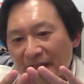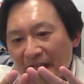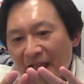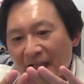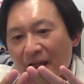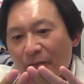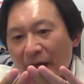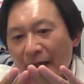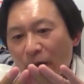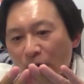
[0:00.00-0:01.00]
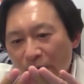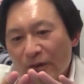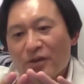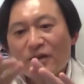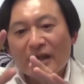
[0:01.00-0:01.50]
Then my
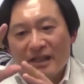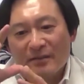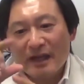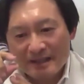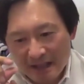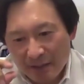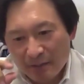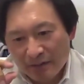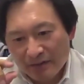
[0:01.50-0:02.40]
occlusion is messed up.